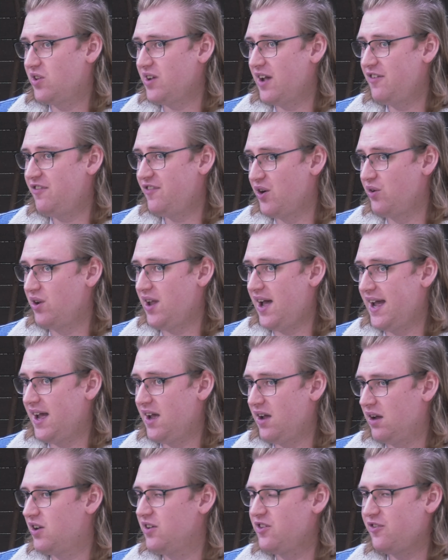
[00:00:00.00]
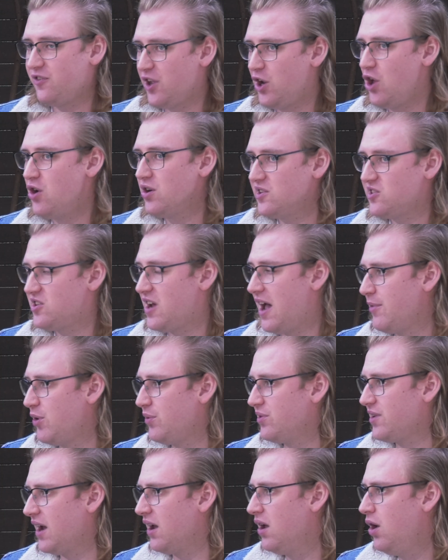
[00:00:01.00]
I felt like, because for the longest time it
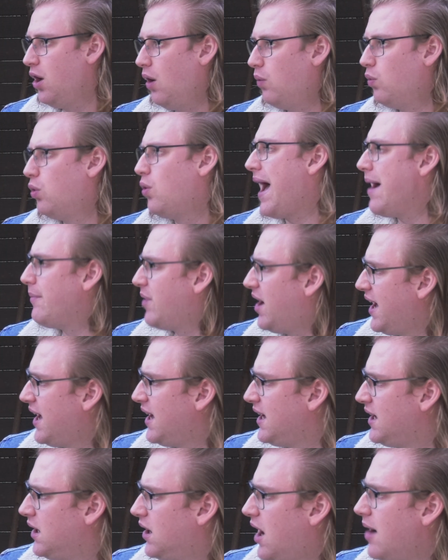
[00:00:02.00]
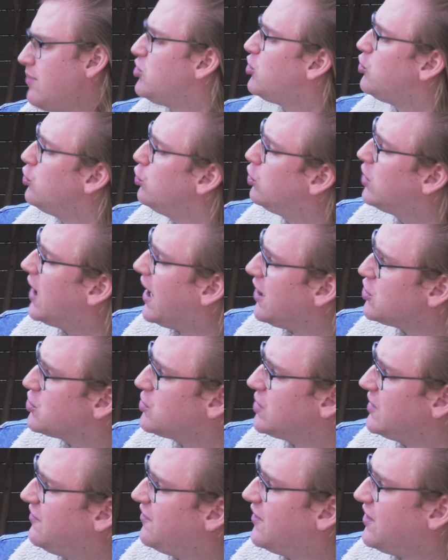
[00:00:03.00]
was like, well, I'm too
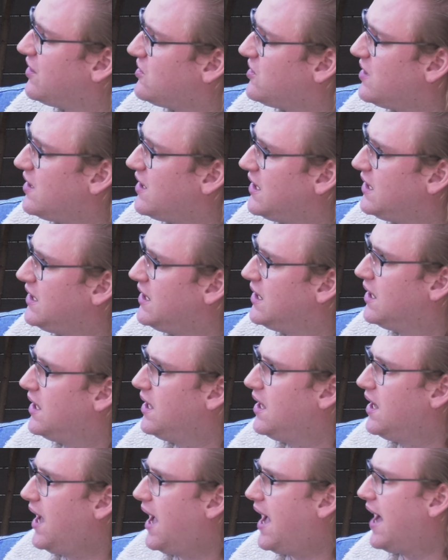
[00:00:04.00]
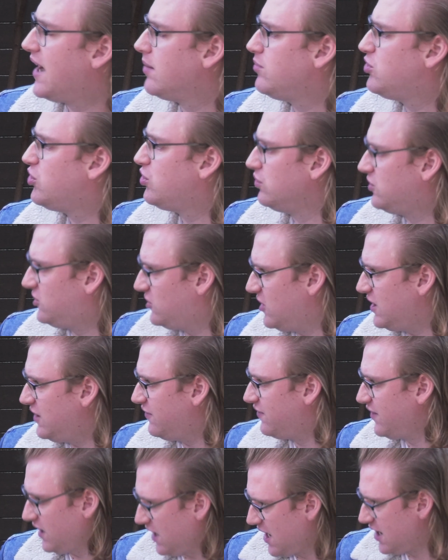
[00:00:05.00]
country for the city and I'm too city
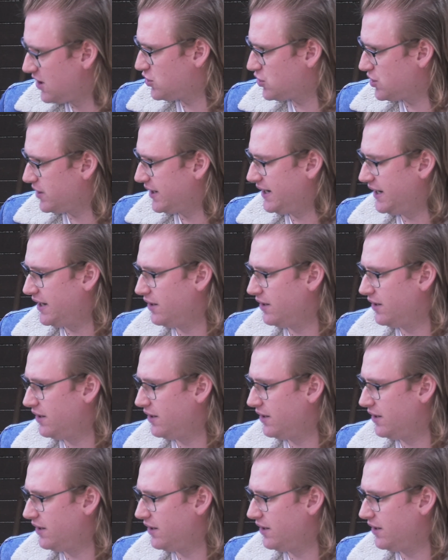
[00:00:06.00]
for the country.